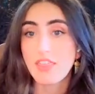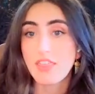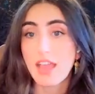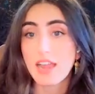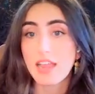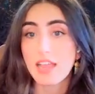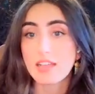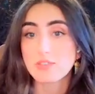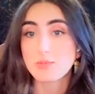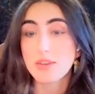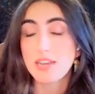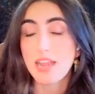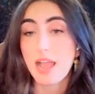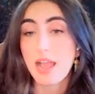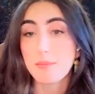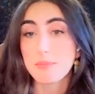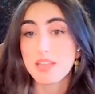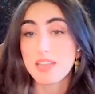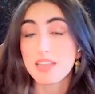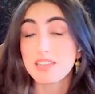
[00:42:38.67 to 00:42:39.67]
that has been
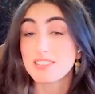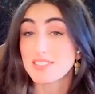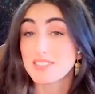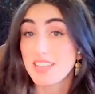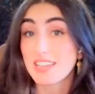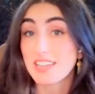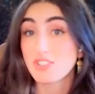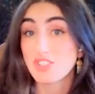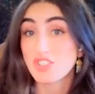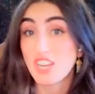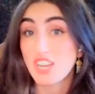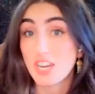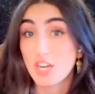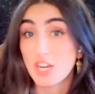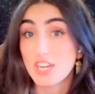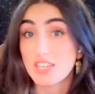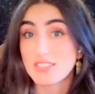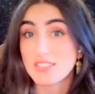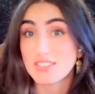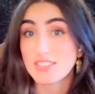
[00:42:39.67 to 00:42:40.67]
happening in
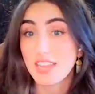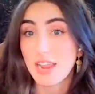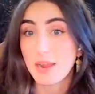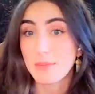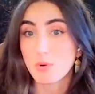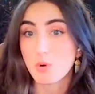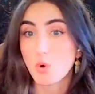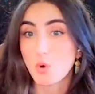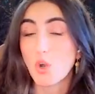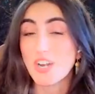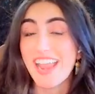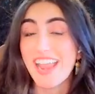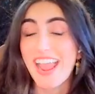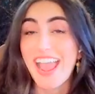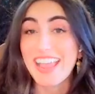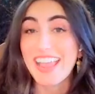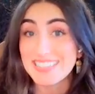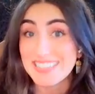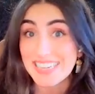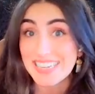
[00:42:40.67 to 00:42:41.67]
Sagittarius and Capricorn
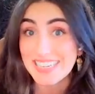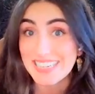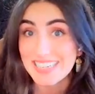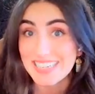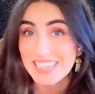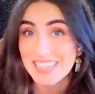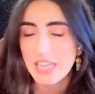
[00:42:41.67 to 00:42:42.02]
ending.